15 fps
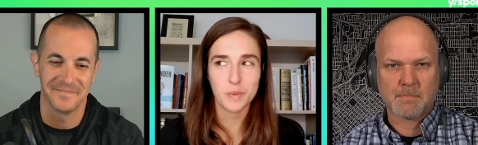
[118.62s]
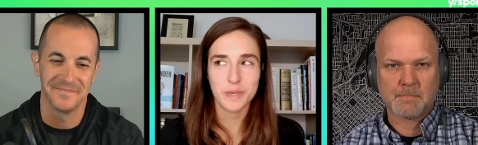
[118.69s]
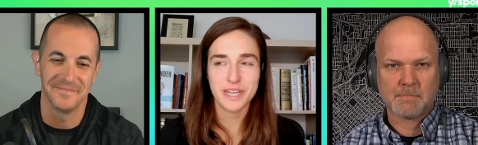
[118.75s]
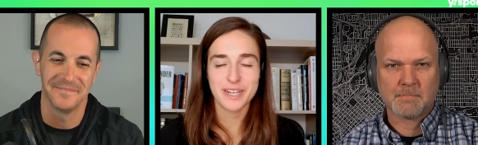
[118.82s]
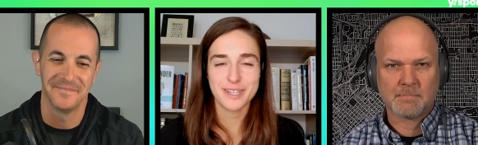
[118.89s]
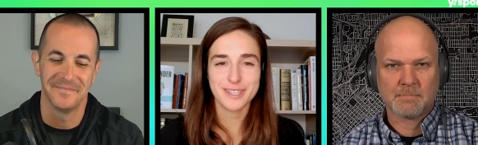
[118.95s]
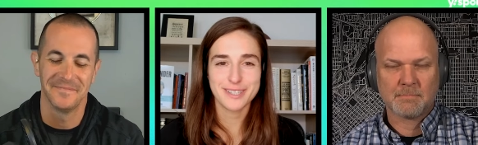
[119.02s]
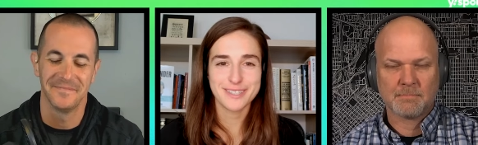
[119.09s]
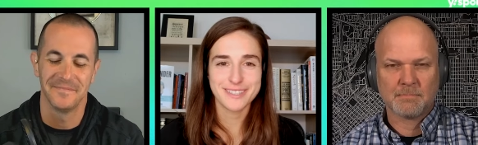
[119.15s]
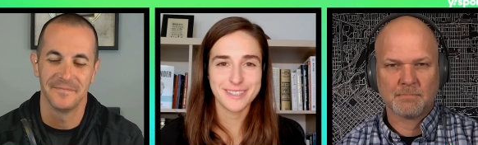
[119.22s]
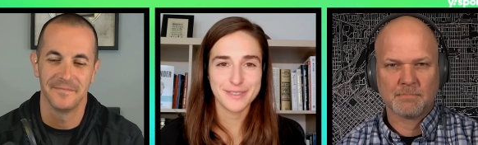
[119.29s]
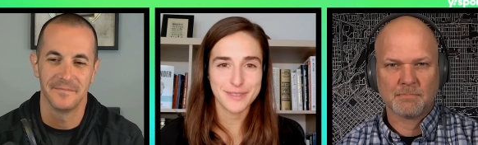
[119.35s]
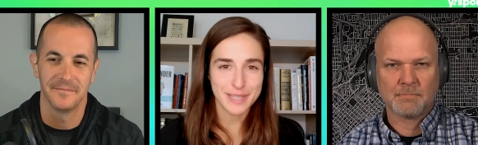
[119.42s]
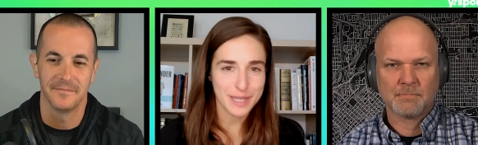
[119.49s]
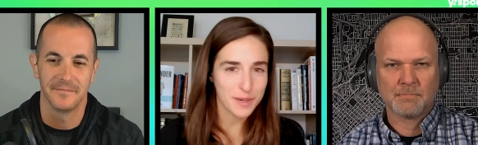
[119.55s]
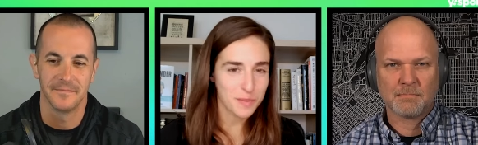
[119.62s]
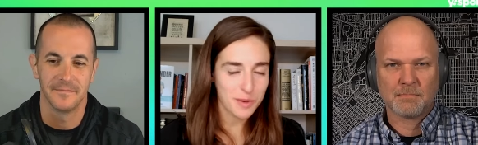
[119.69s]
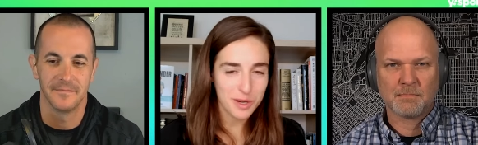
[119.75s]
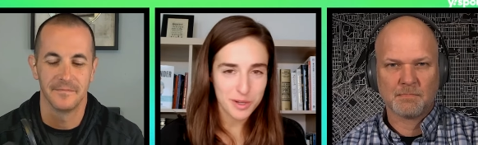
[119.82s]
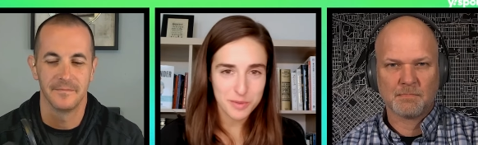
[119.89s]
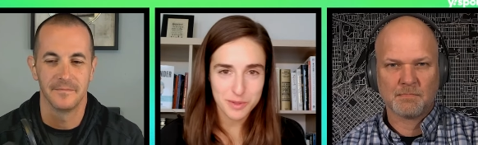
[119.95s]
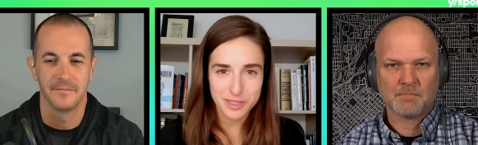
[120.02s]
Speaker 1: we are living in a
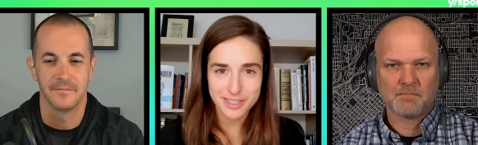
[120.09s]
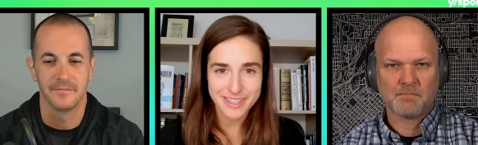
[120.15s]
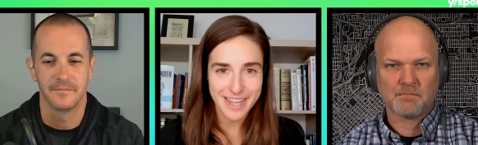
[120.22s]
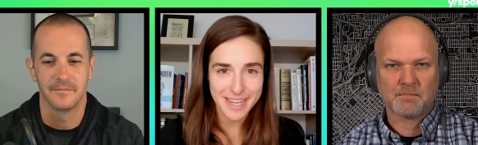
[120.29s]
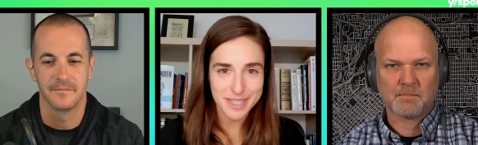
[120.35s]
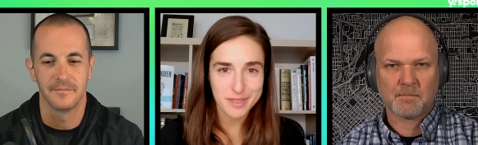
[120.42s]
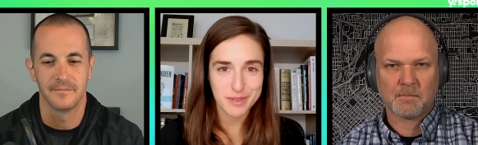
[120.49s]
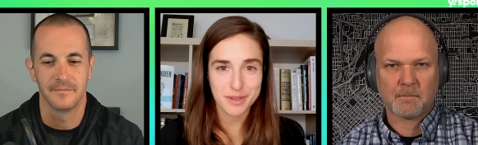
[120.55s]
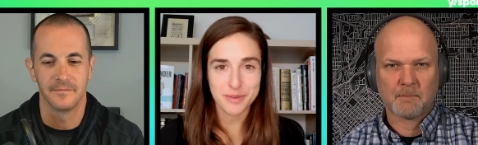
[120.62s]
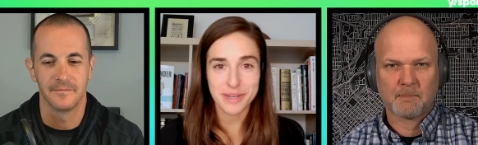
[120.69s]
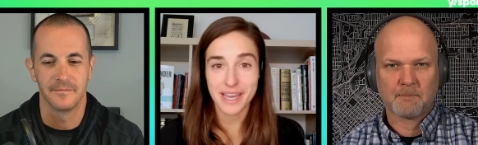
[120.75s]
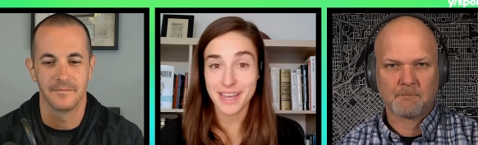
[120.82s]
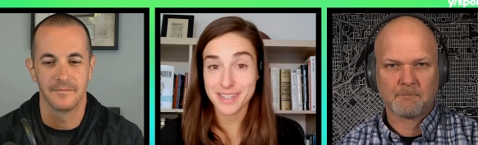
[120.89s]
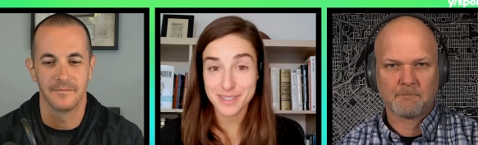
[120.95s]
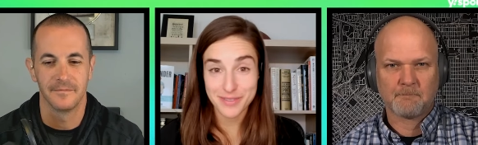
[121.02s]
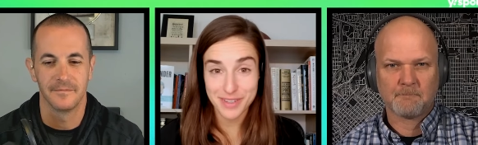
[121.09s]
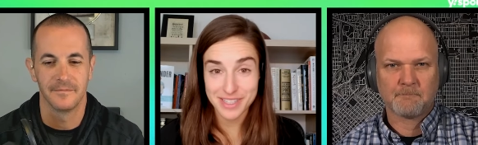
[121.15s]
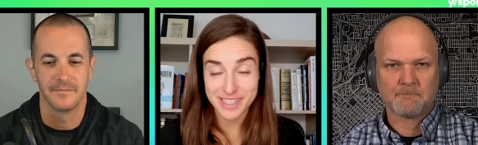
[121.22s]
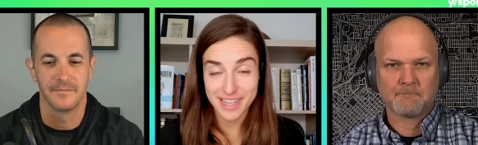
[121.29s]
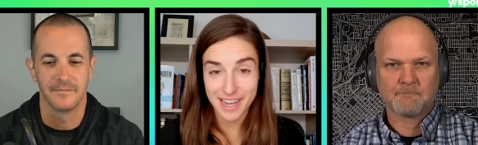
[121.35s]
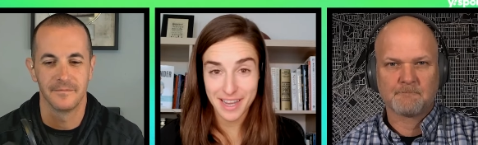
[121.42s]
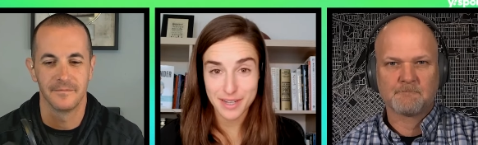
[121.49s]
world where in the last week we had
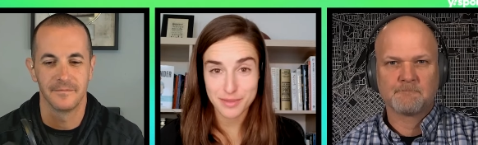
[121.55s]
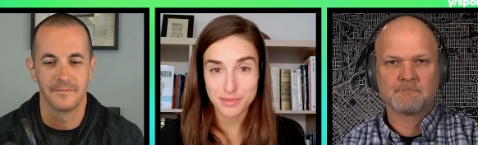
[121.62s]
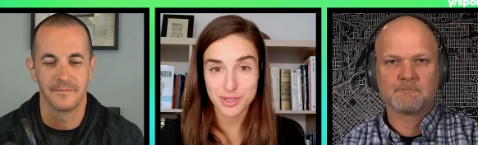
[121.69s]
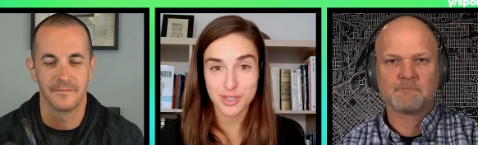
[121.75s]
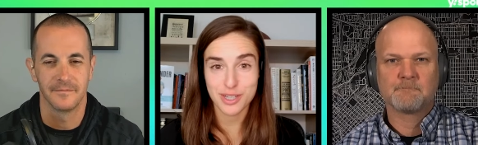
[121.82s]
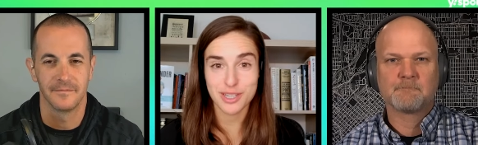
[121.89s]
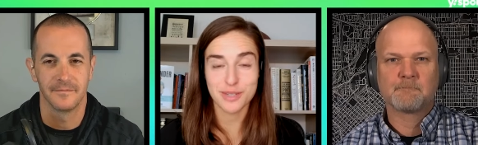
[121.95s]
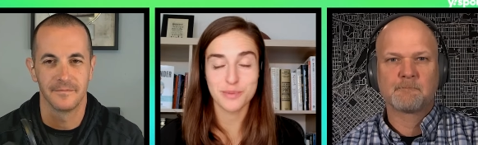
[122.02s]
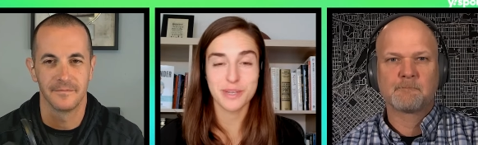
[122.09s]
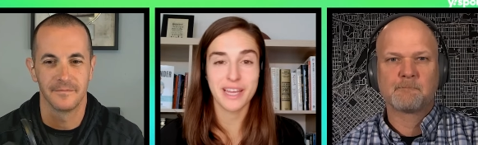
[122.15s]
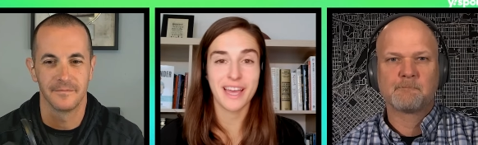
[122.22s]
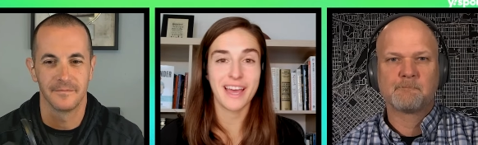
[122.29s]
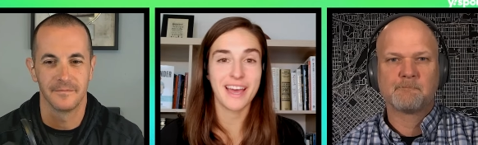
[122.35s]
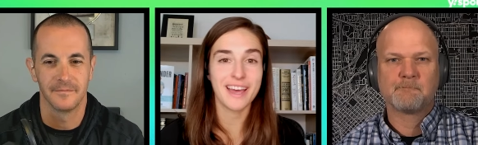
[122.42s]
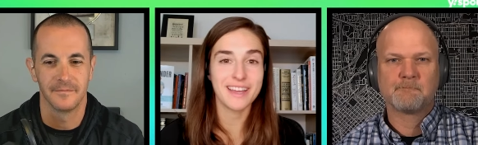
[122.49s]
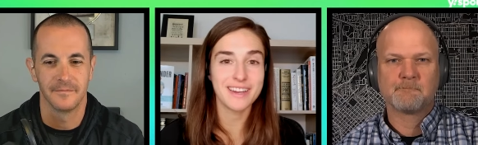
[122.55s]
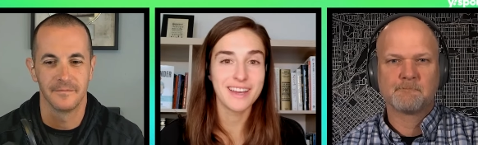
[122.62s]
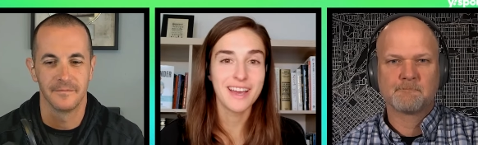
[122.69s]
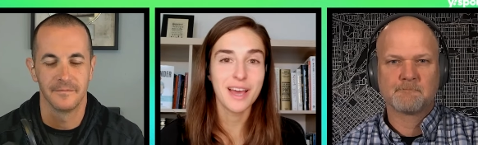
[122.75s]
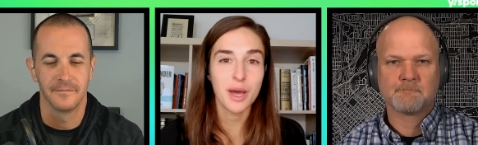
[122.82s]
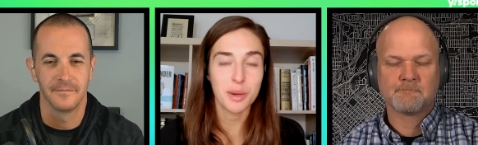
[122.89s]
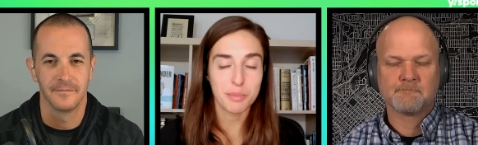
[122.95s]
Davante Adams traded, we had
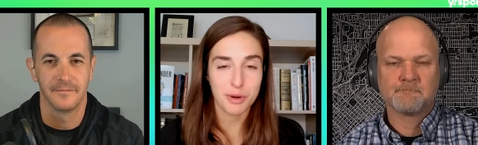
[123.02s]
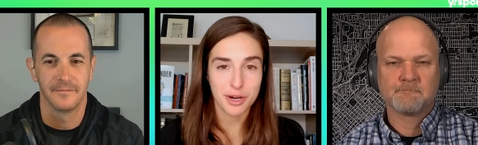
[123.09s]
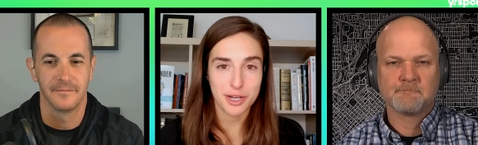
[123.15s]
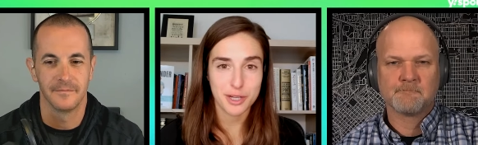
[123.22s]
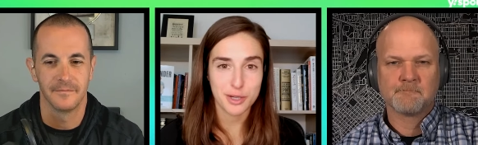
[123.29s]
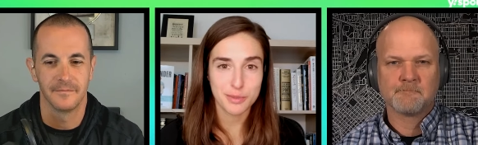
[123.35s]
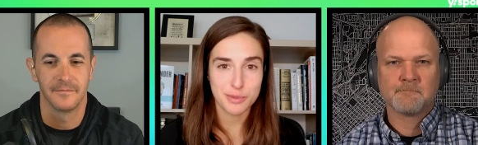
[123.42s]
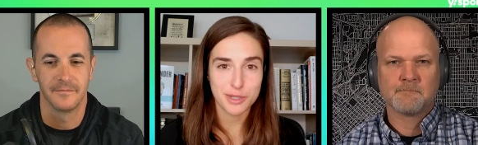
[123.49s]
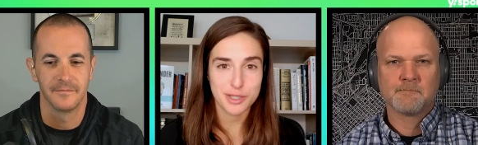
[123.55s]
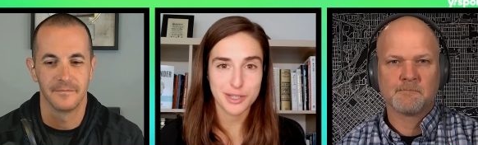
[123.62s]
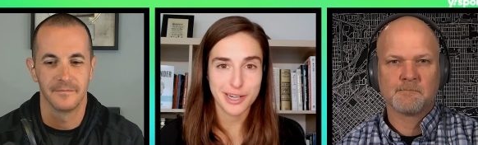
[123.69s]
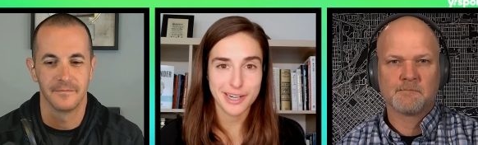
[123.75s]
Amari Cooper